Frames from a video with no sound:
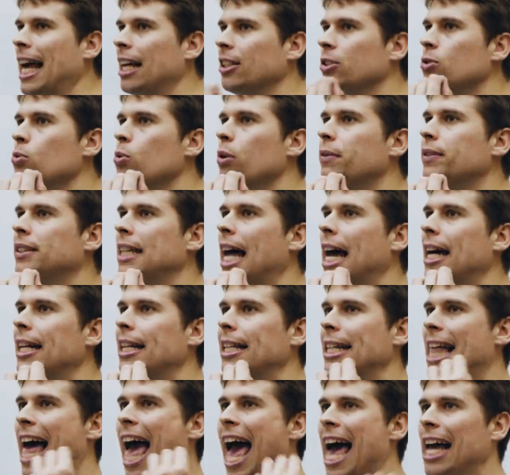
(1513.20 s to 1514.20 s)
that's
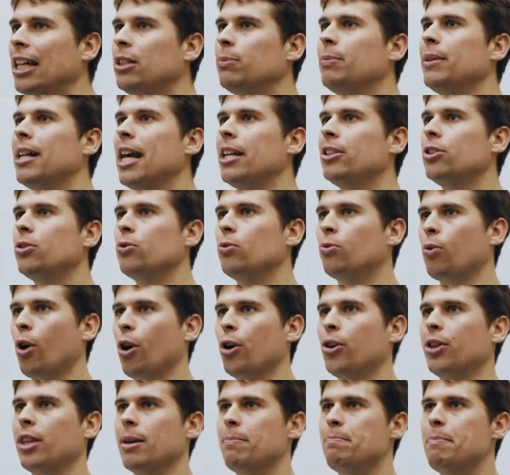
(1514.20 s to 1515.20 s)
notwithstanding the exponential
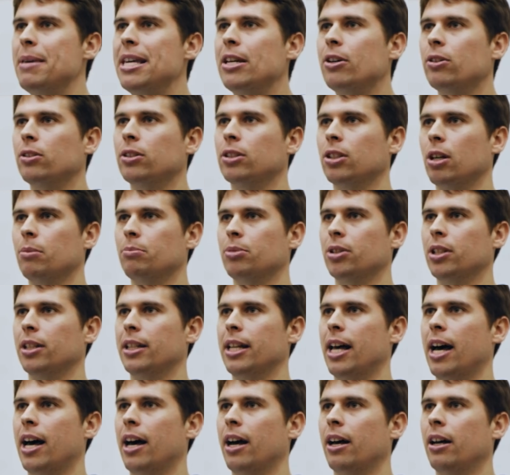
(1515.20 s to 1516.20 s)
growth in meat
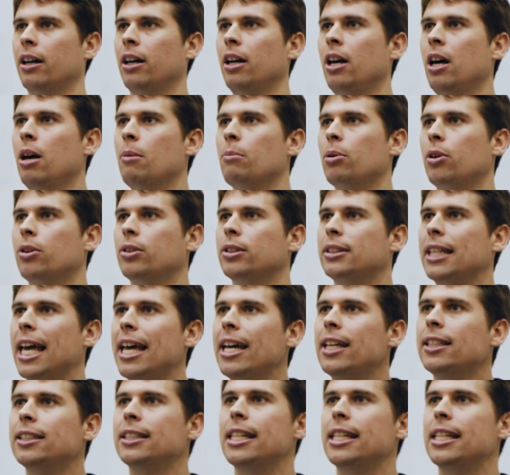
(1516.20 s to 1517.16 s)
consumption there, because they are